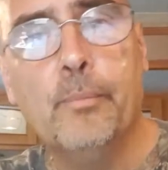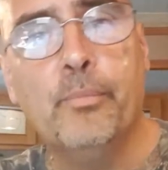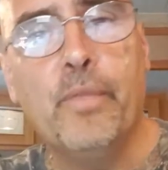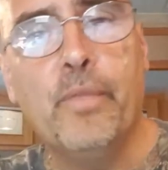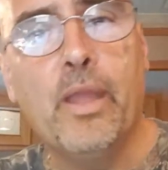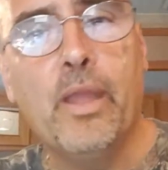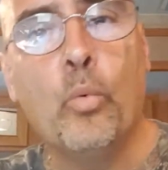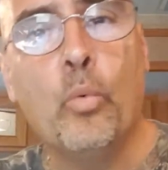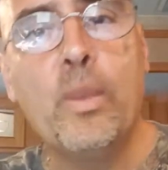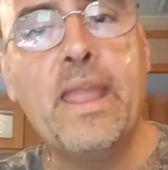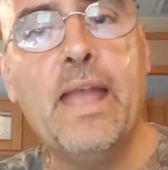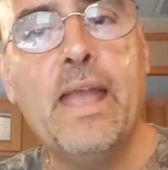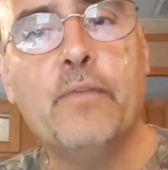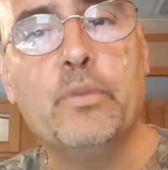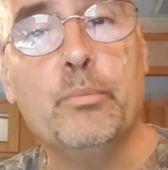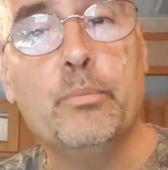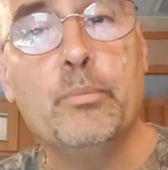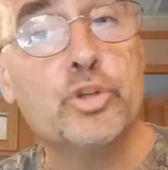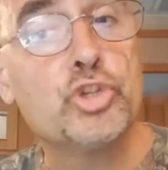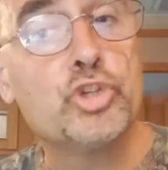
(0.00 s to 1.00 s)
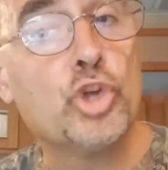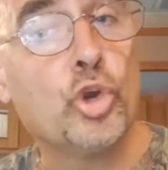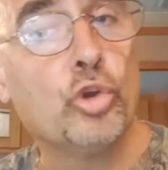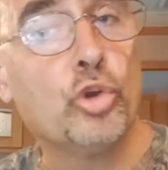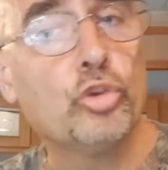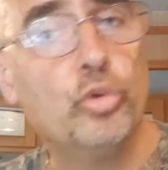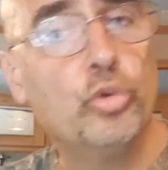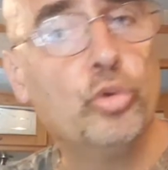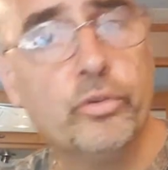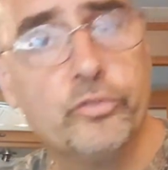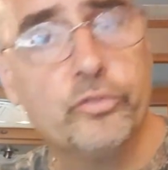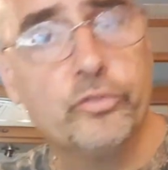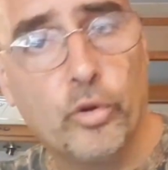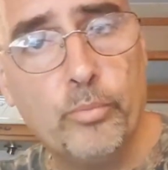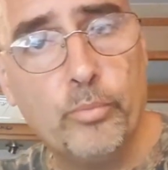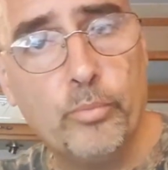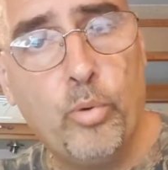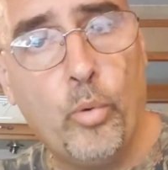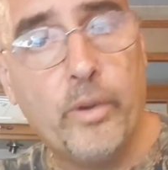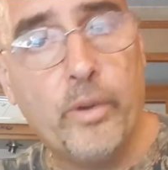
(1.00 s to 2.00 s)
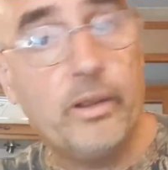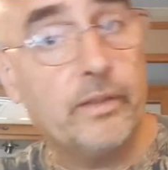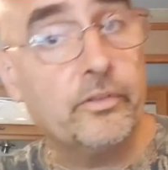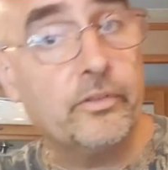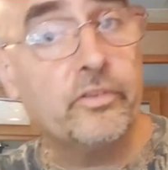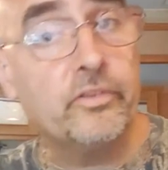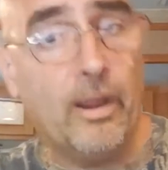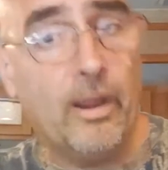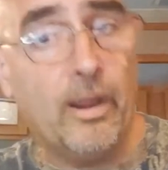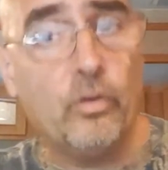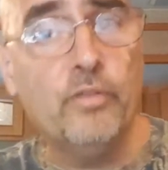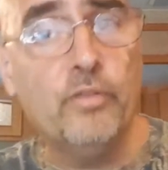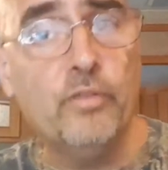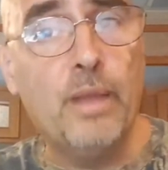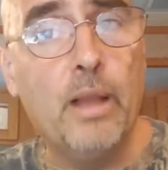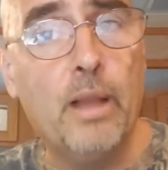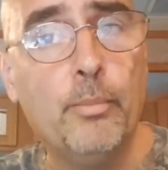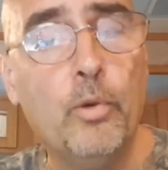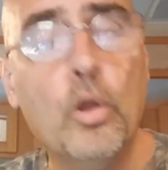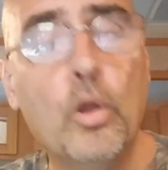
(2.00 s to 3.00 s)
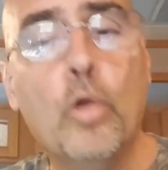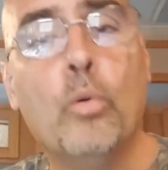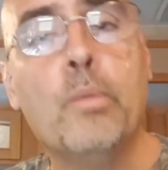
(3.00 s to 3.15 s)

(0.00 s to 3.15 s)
that we haven't matured to a certain point, like the Tower of Babel.